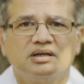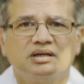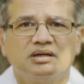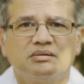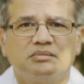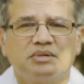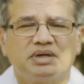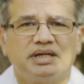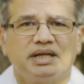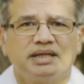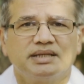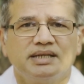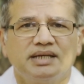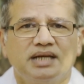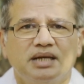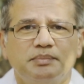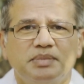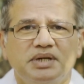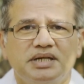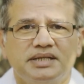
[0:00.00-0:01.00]
But nothing
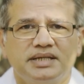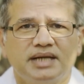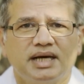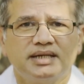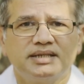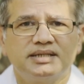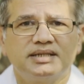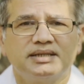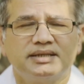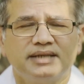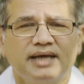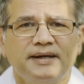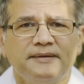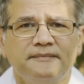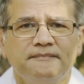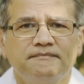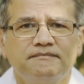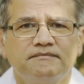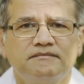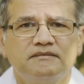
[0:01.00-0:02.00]
had been done till then,
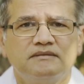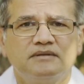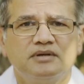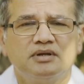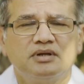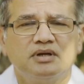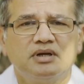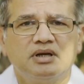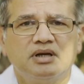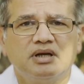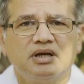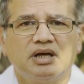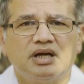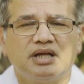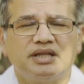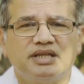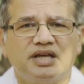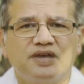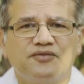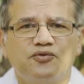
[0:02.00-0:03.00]

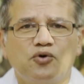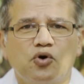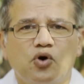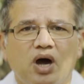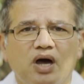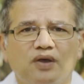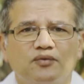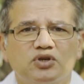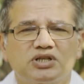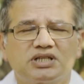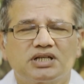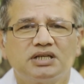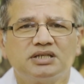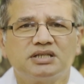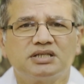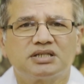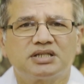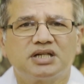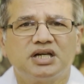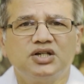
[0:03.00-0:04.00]
and therefore I was
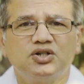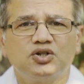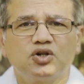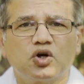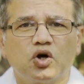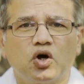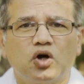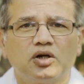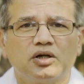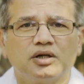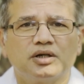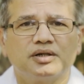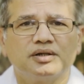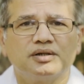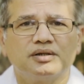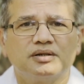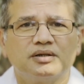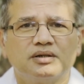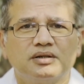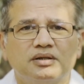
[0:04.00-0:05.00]
constrained to call
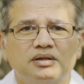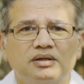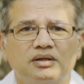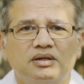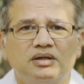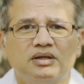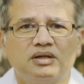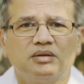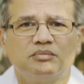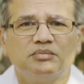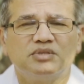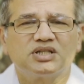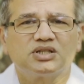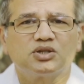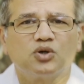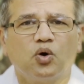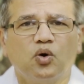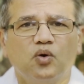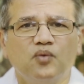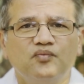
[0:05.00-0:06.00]

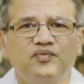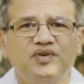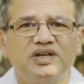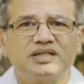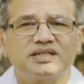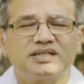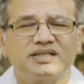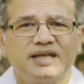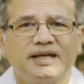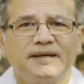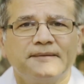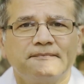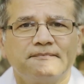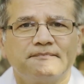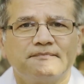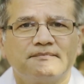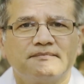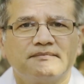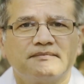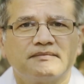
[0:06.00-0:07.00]
Mr. Omvir Singh,
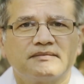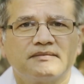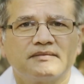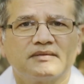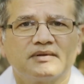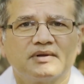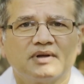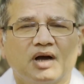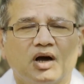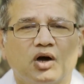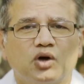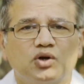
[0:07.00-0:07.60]
our